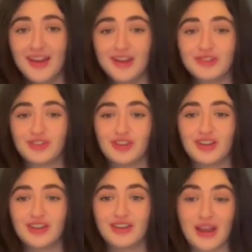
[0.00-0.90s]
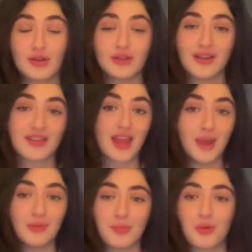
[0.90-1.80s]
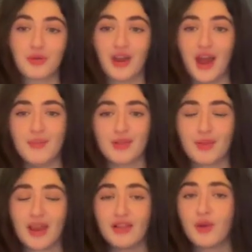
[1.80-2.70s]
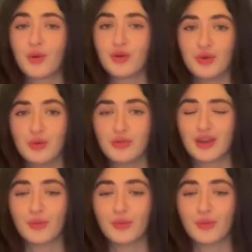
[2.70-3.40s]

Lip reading: She narrowly escaped both times, but Eleanor knew that it